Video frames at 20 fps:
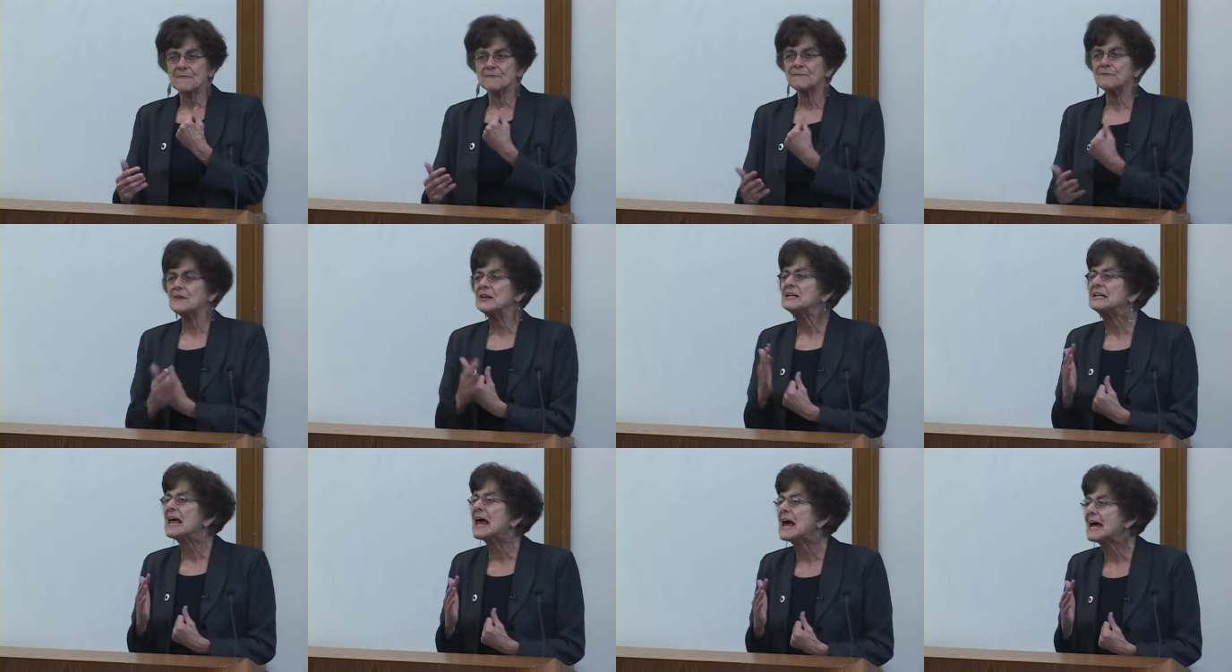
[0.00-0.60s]

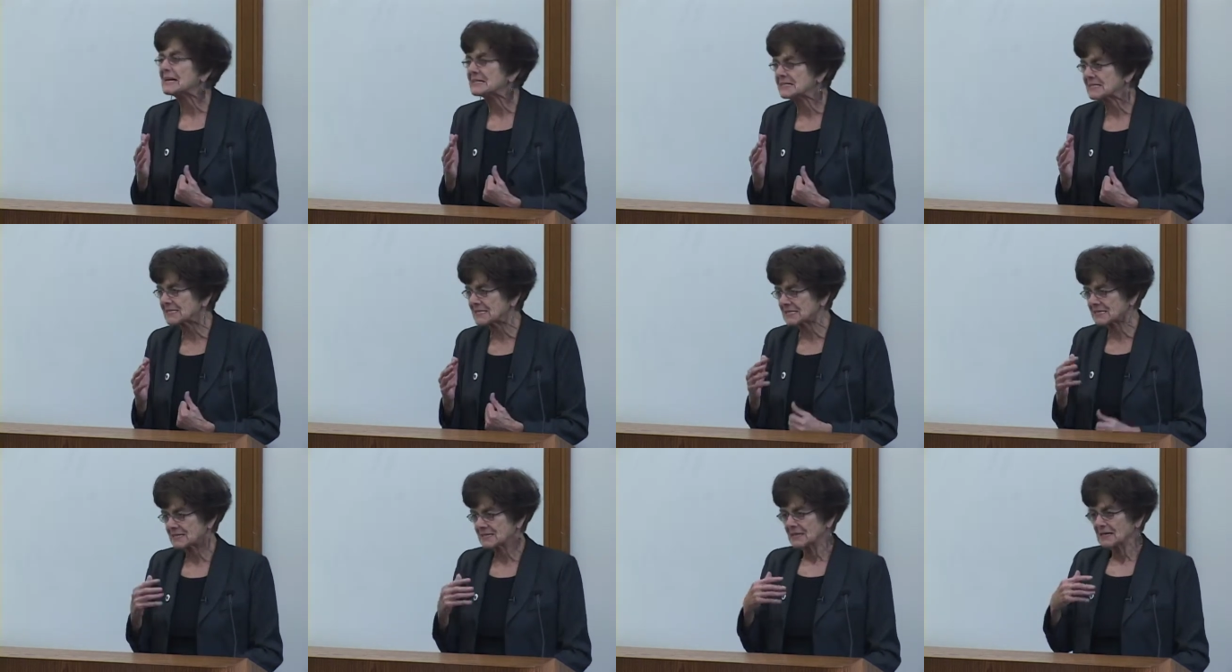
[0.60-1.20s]

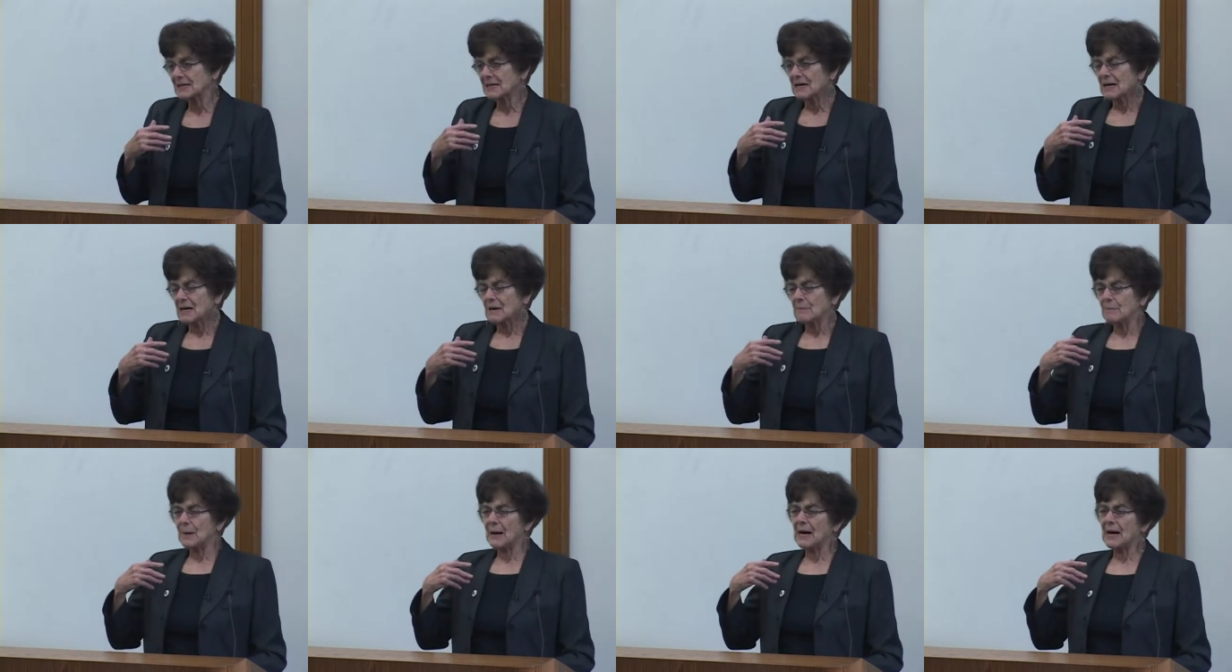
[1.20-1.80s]
finessed
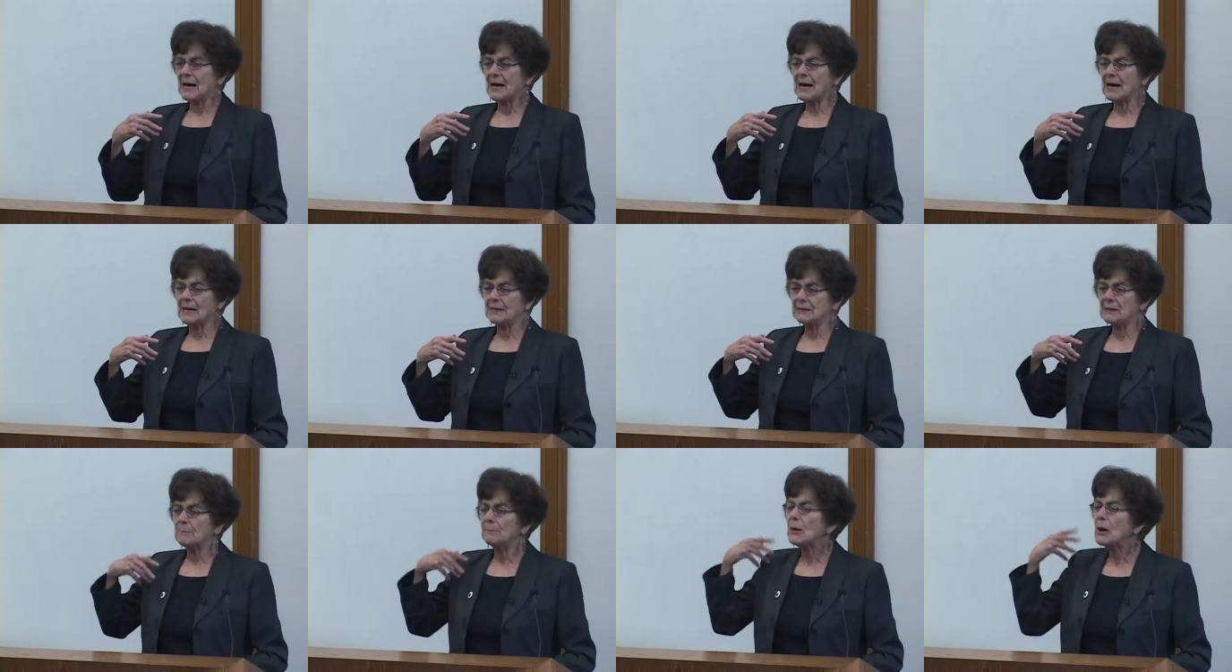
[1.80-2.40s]
by
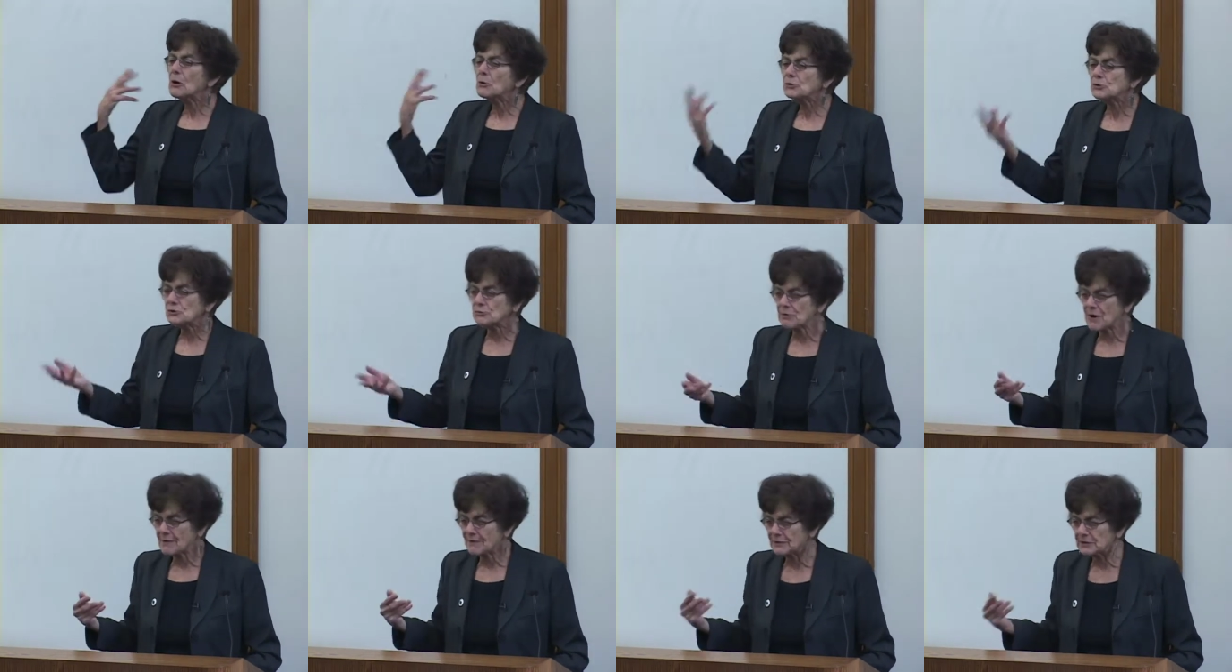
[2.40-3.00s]
the post
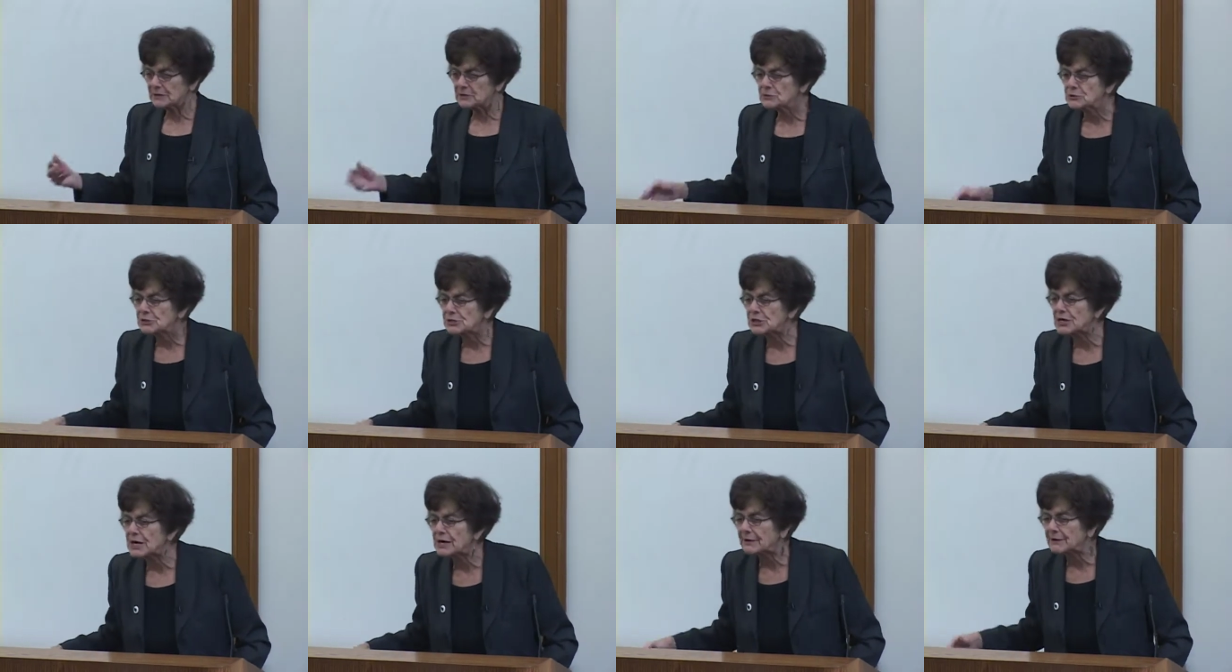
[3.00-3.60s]

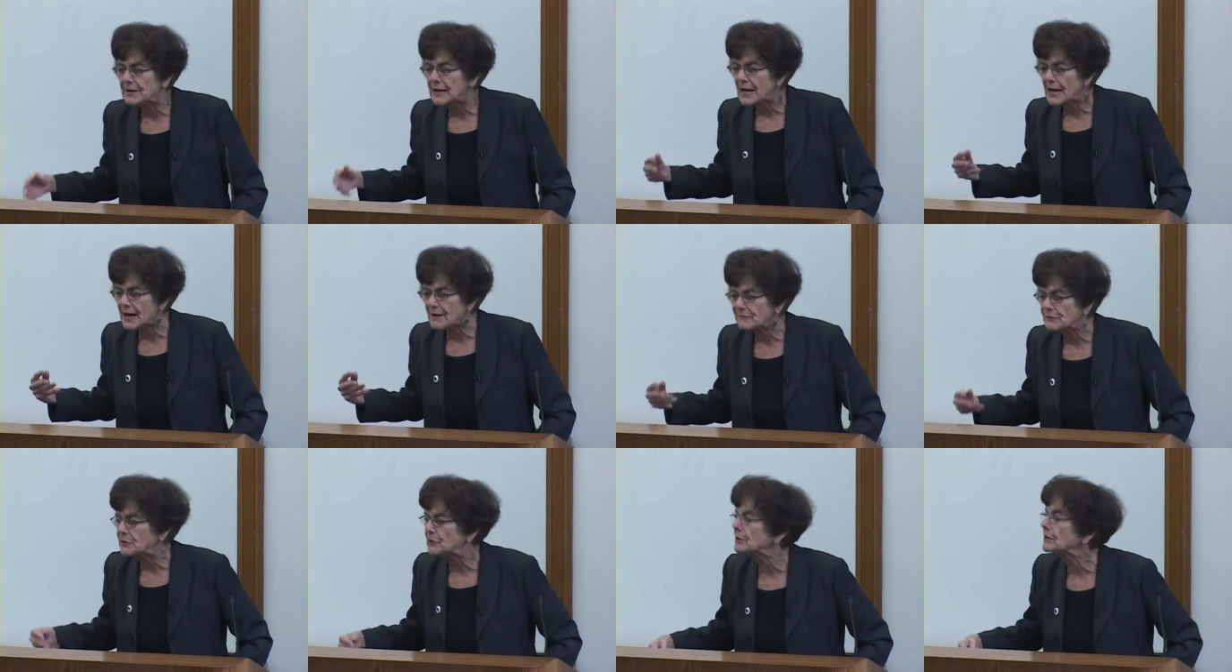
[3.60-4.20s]
revolutionary
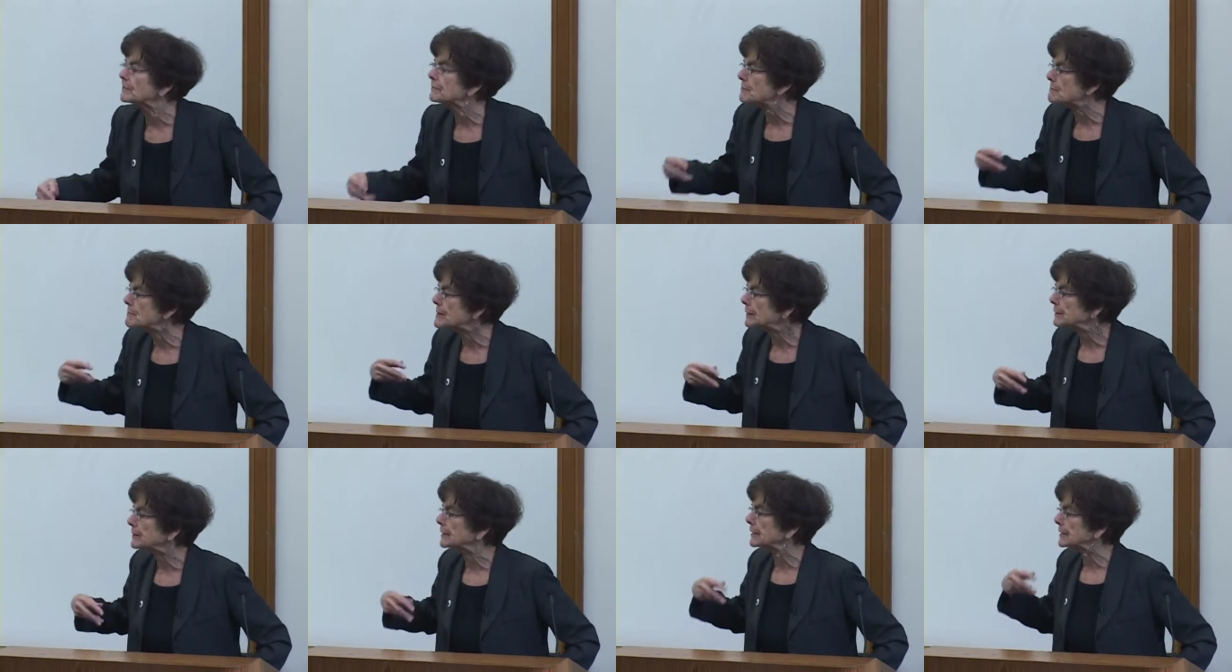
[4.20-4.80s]
effort of
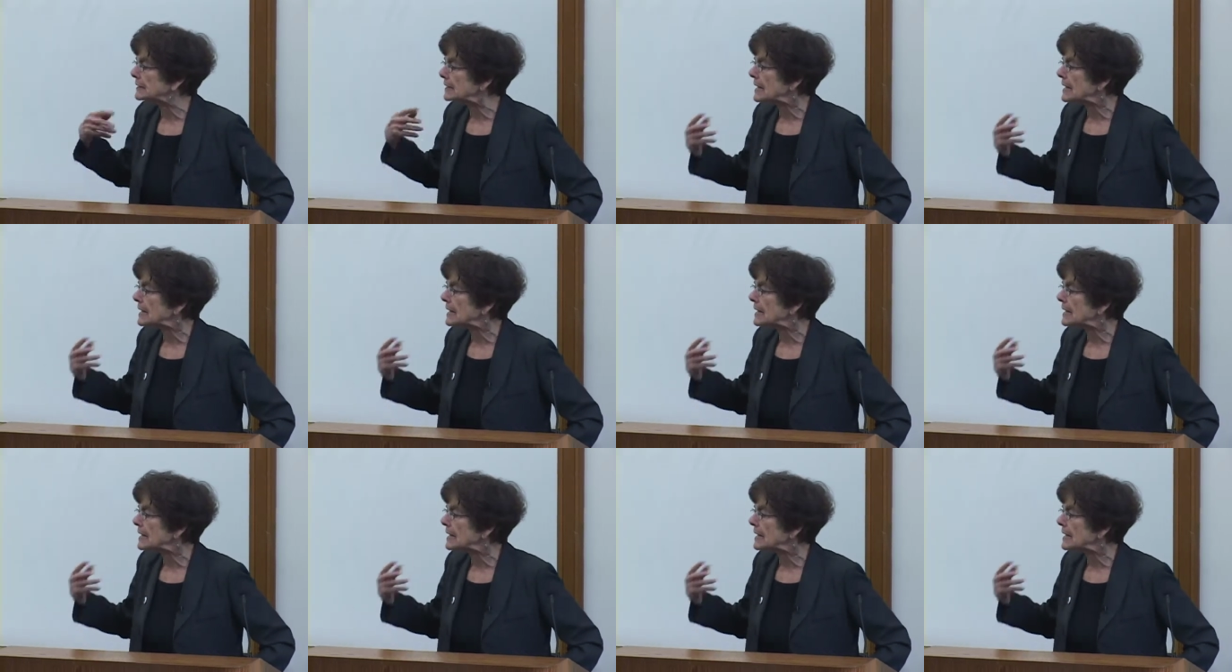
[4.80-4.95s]
American